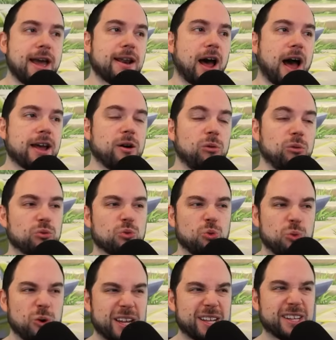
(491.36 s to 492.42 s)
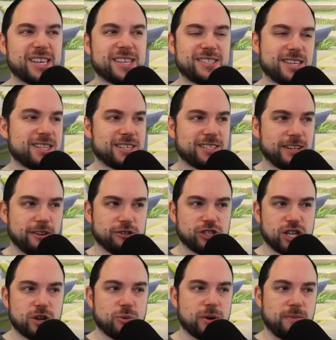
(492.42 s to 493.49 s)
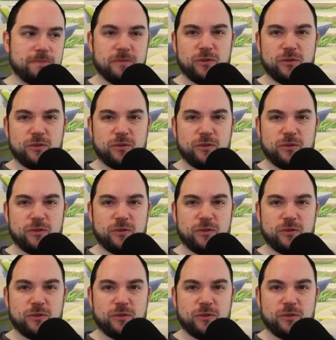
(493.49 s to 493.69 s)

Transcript: and I don't really see the synergy with,